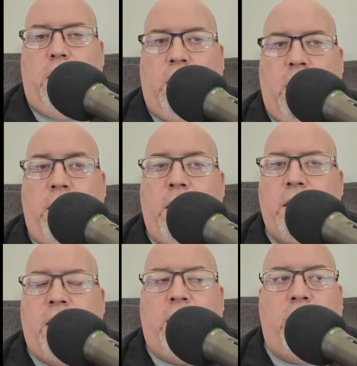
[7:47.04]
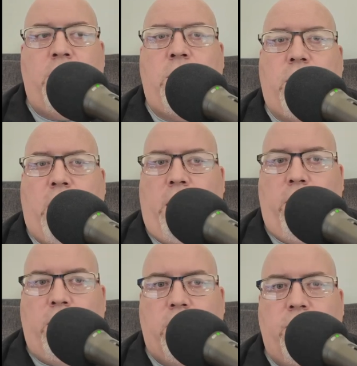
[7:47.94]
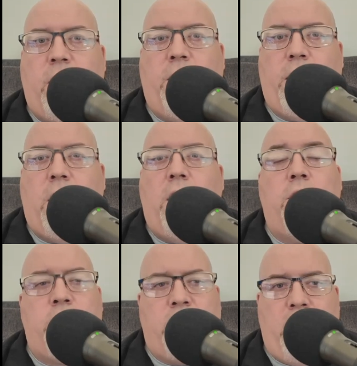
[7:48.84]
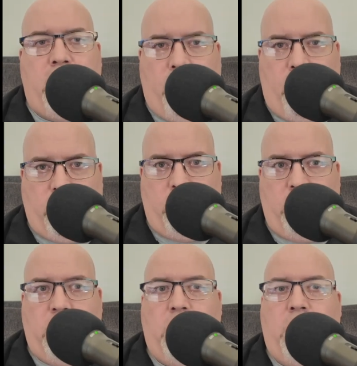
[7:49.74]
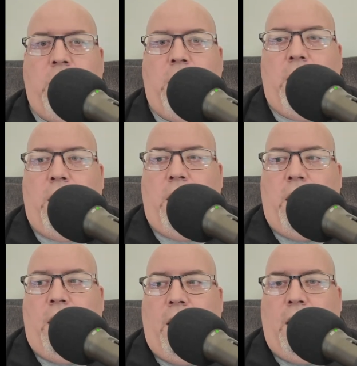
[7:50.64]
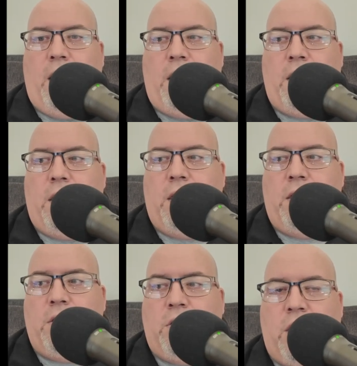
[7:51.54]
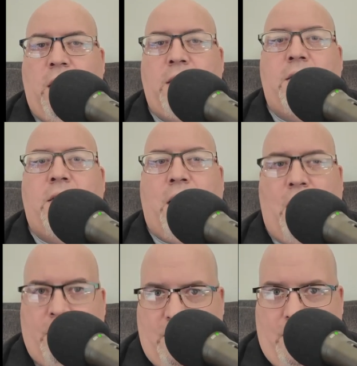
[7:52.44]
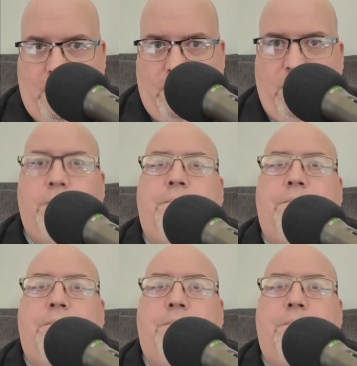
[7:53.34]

County Executive Giordano is a very understanding person, and she has common sense.